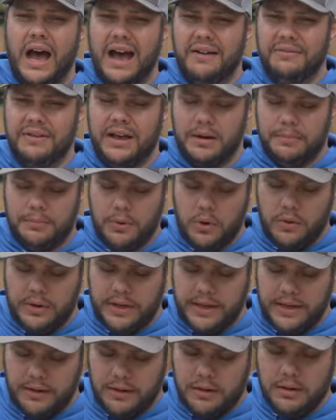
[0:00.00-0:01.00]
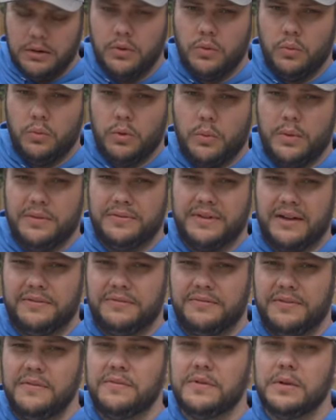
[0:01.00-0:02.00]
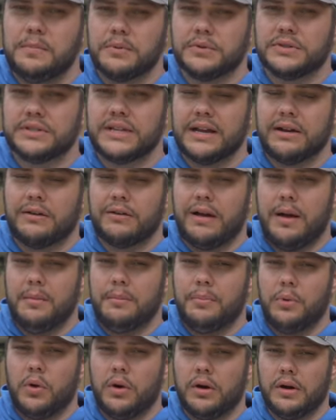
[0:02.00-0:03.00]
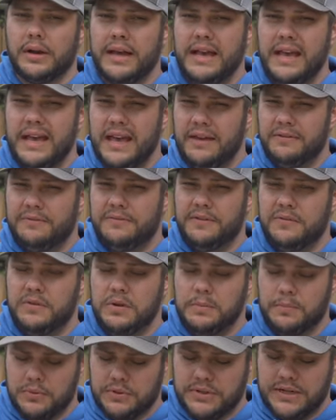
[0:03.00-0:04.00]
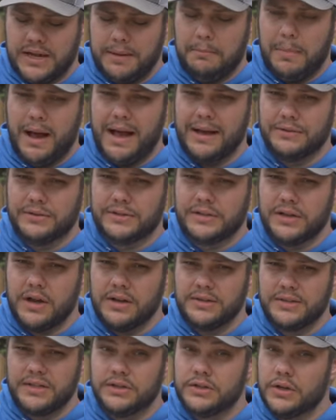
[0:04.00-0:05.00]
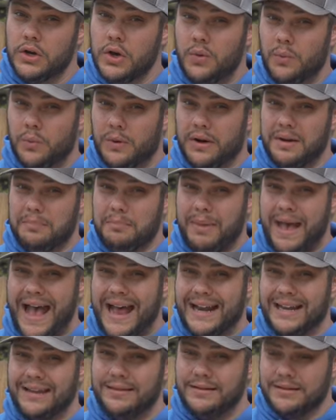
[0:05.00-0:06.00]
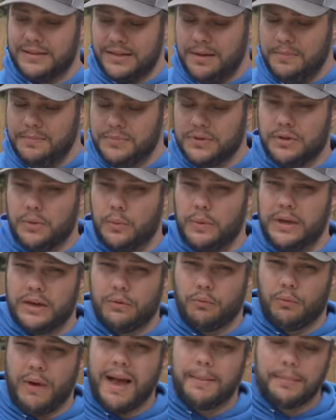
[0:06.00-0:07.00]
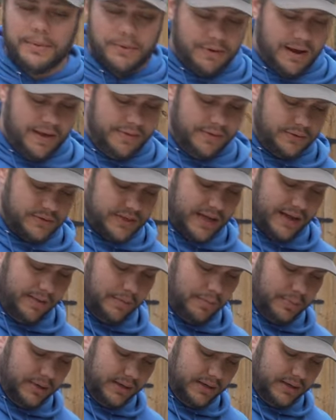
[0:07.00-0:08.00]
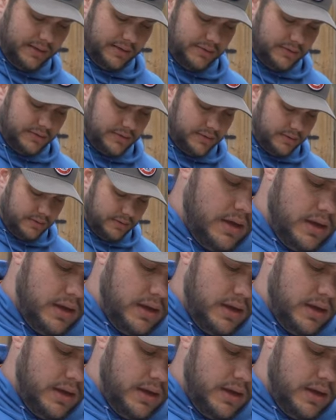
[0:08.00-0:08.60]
I've got a bowl here where we've got 50% ground pork and 50% mild sausage. We're gonna patty this up so that we can wrap it around those jalapenos.